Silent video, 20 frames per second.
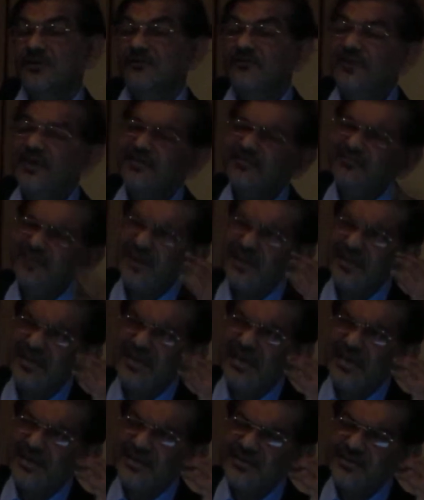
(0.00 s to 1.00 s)
We have
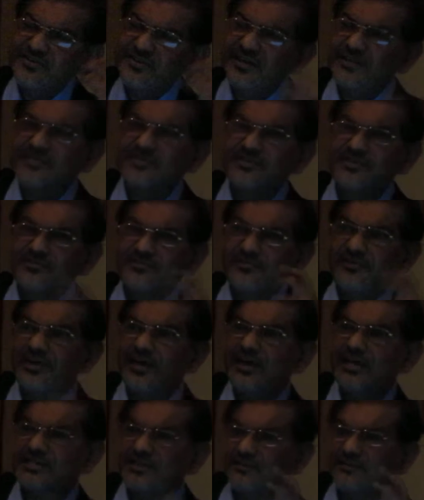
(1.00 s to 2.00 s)
very entrenched
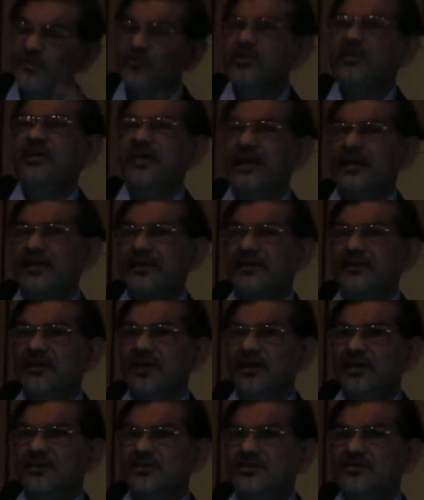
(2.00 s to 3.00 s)
ways of looking at it.
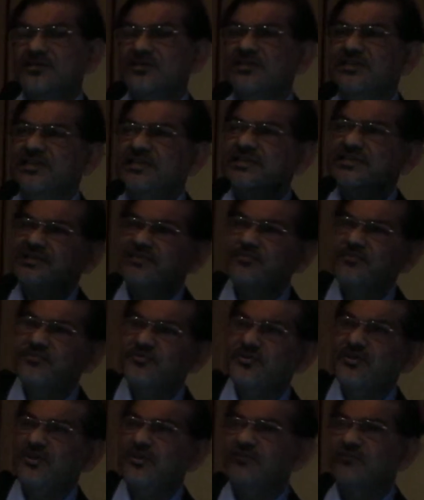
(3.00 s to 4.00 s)
So DSM
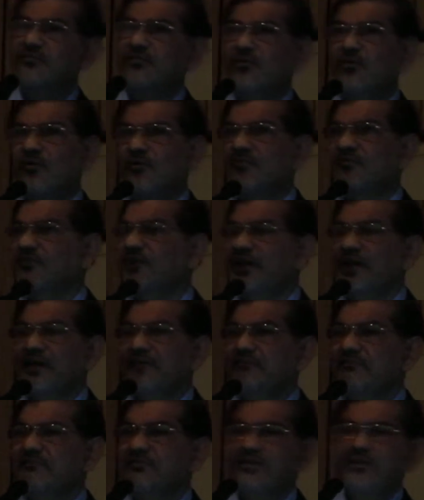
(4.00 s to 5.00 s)
3, 4,
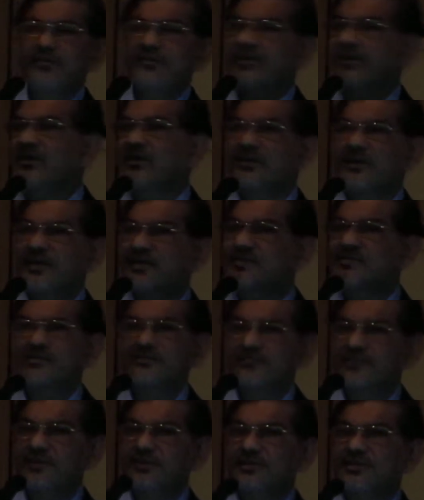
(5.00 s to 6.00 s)
5, we rearrange the
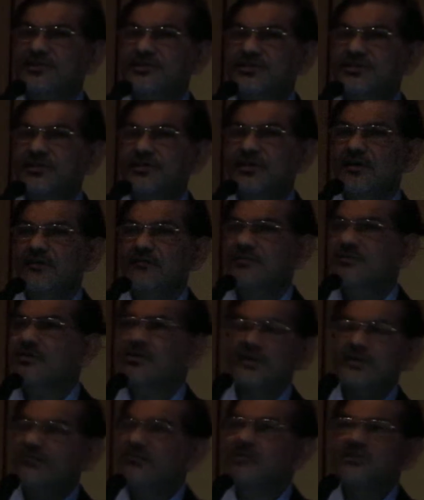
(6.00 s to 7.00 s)
furniture
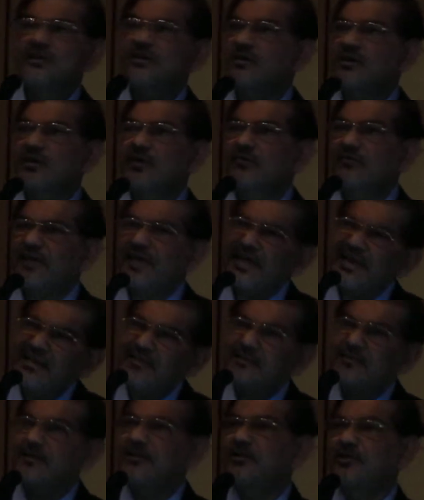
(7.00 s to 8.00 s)
without even thinking of
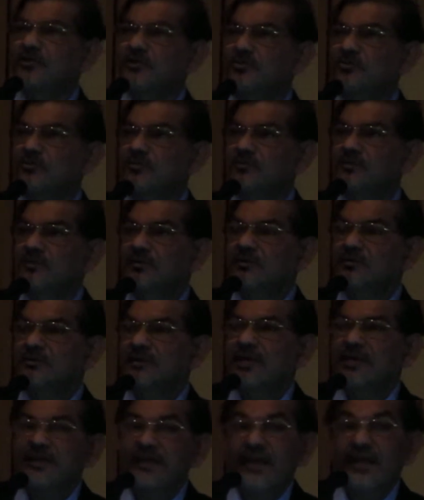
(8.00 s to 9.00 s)
anything new
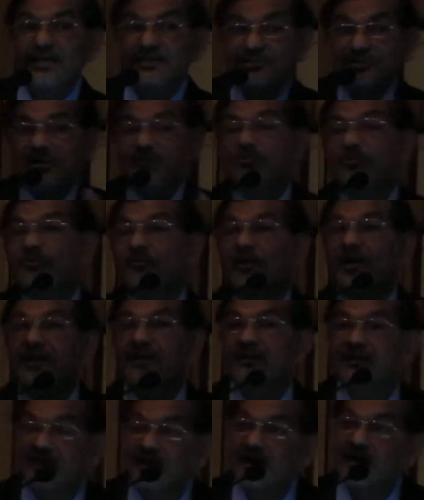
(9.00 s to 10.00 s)
that can actually provide
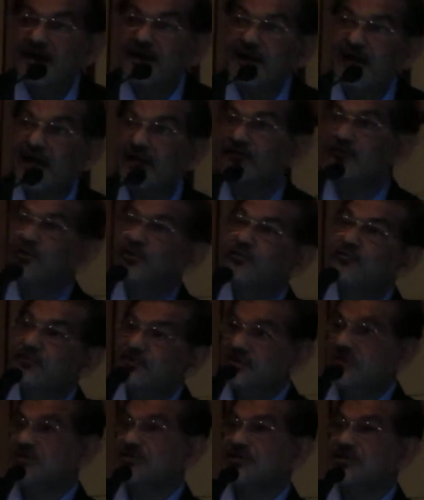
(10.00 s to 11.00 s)
an avenue for
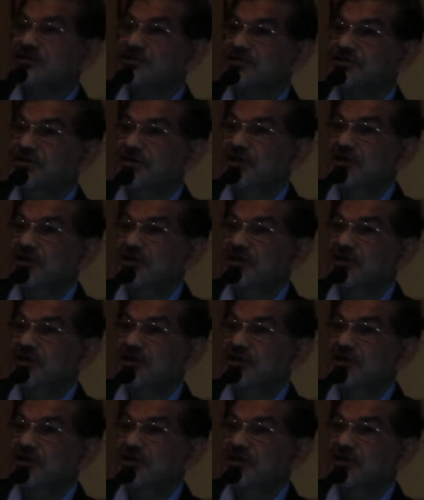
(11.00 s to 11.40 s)
research,